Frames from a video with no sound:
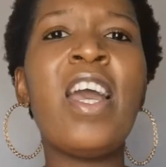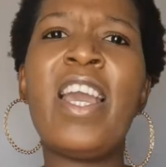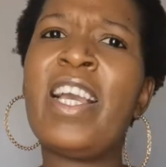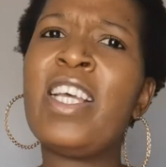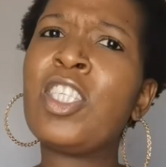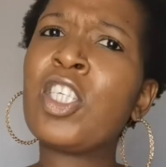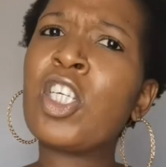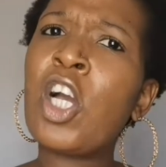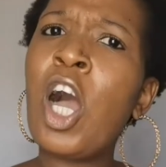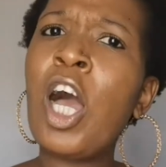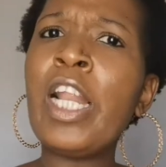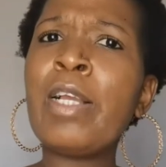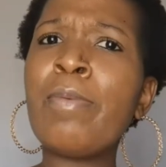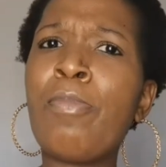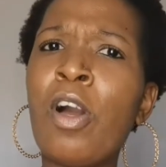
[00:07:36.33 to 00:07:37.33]
Is
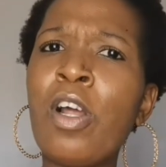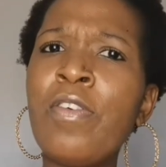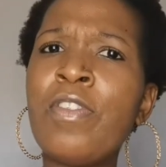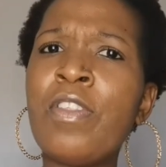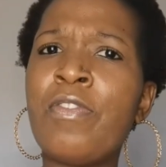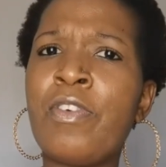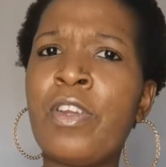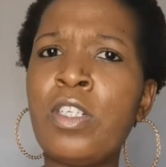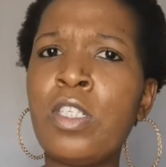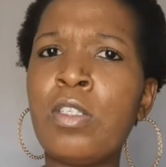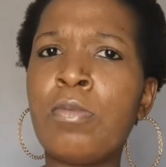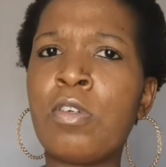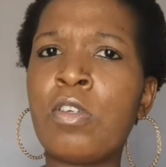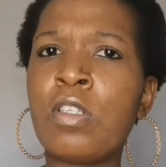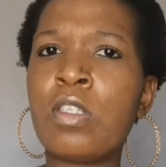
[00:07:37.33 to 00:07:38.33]
garlic part of the
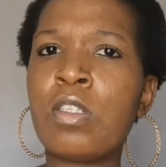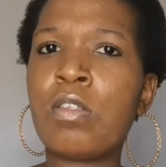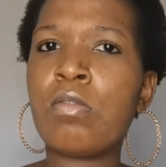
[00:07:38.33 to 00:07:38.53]
vegetables?